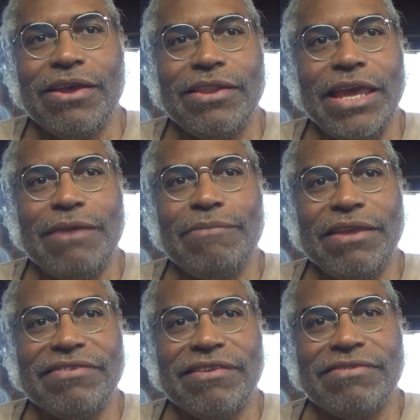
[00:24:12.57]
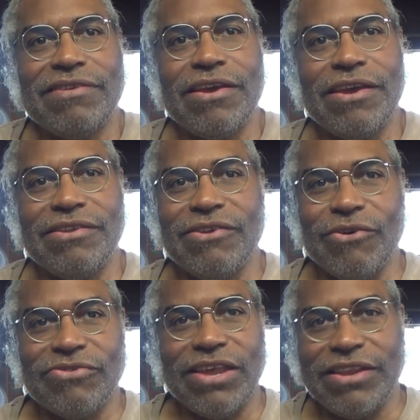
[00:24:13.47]
they basically said, you no, know,
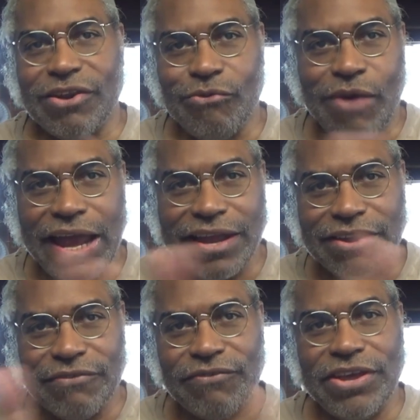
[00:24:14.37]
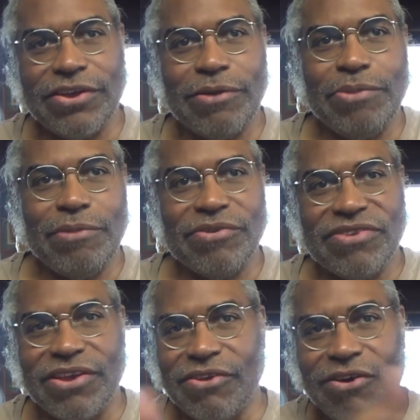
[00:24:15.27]
sitting there wagging their finger people
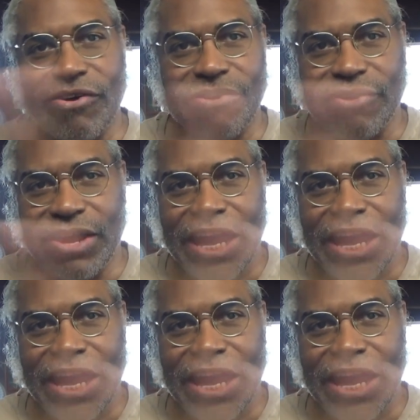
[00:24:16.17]
saying, oh,